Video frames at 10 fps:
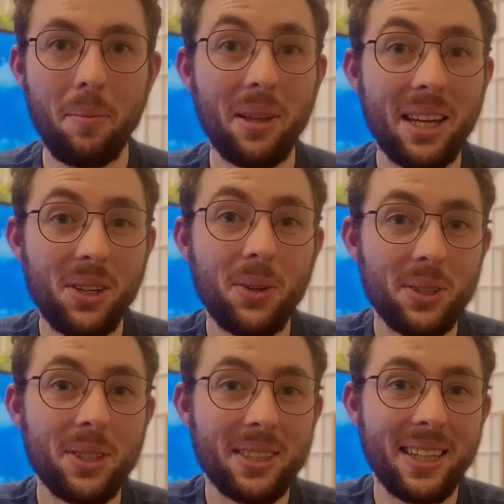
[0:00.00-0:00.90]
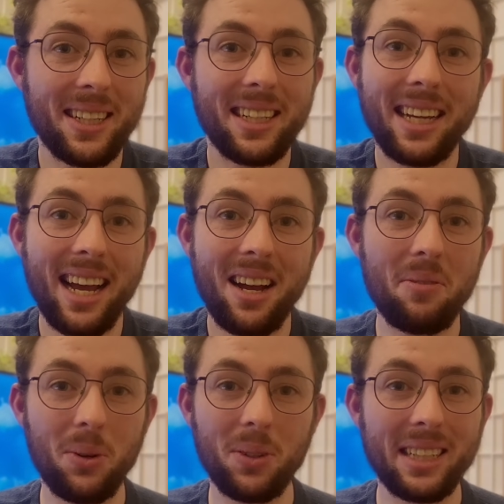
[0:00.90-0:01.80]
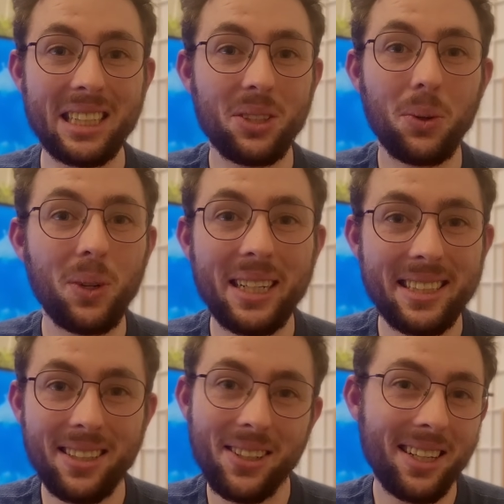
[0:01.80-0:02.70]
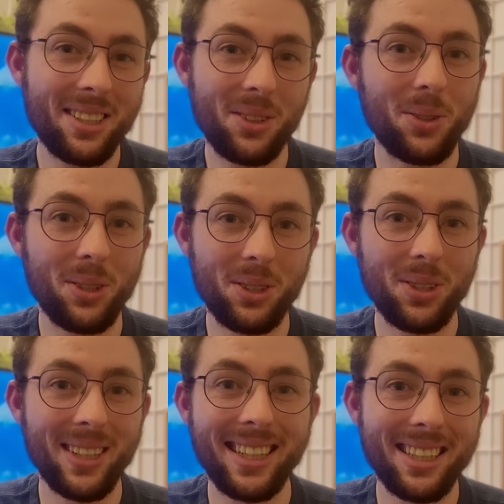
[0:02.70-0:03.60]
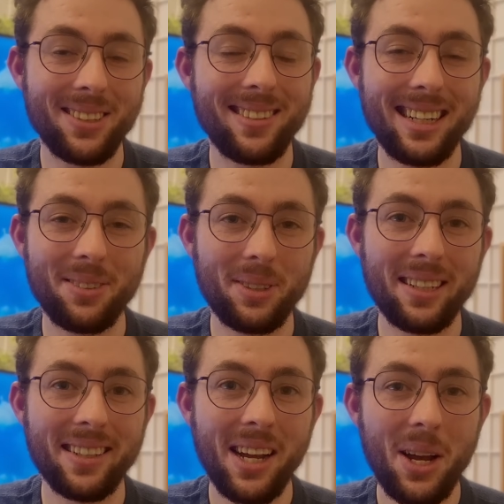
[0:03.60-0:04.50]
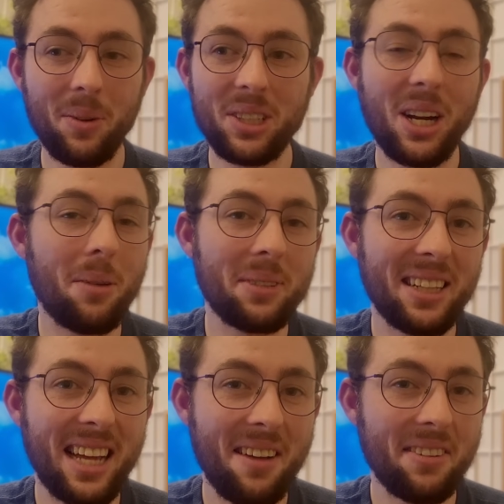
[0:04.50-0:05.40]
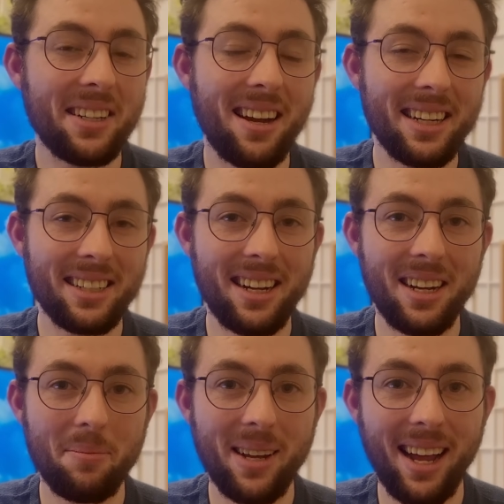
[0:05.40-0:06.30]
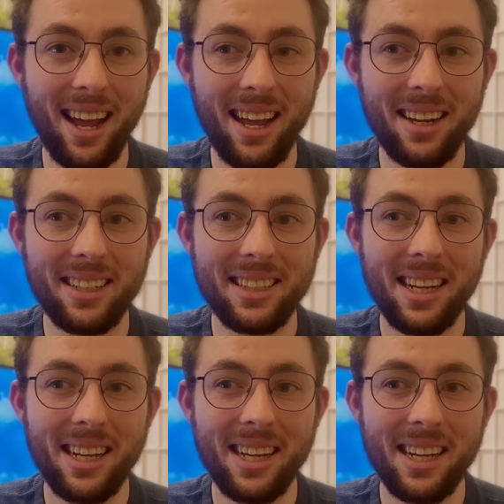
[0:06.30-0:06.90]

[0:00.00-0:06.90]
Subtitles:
But then you also suddenly have all these toys that you get to talk to and interact with, which come to life at nighttime. And,